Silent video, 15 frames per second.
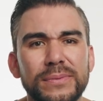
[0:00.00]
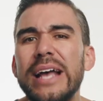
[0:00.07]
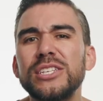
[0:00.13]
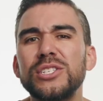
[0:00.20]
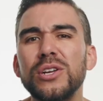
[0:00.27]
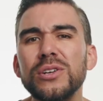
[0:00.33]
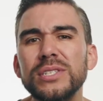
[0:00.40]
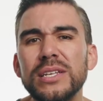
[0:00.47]
As
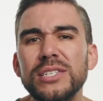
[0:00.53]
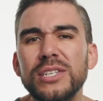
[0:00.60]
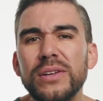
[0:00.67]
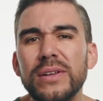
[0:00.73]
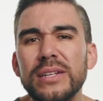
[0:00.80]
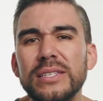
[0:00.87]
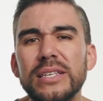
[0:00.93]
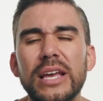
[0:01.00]
nursing
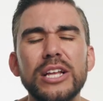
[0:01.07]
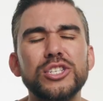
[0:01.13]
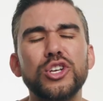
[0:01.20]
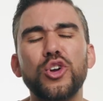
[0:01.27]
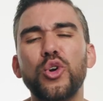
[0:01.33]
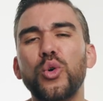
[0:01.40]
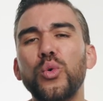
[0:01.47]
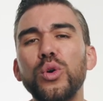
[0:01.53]
students, it's
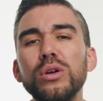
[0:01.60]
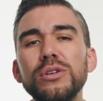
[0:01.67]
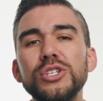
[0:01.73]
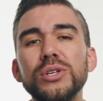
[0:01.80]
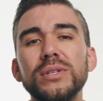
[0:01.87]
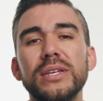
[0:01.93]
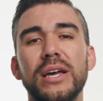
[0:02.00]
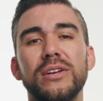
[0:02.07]

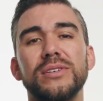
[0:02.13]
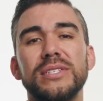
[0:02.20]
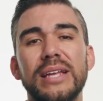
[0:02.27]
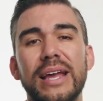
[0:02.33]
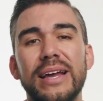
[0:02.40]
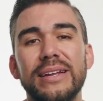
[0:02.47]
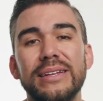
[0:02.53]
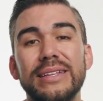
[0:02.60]
crucial to
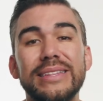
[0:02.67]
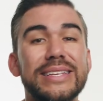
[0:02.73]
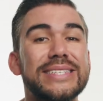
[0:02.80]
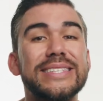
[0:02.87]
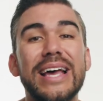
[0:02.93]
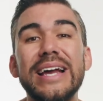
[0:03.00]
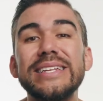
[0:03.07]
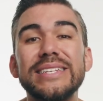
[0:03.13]
understand the
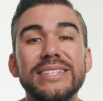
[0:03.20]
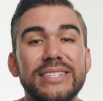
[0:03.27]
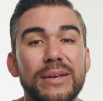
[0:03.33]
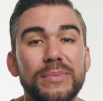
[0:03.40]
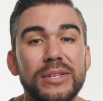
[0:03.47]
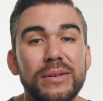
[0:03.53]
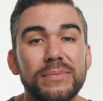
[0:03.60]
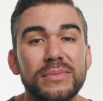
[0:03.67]
signs and
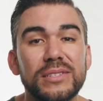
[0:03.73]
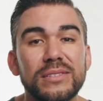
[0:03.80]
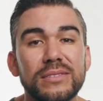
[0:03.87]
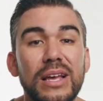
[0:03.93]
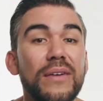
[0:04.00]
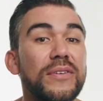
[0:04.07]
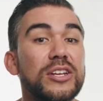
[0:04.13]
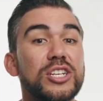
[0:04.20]
symptoms of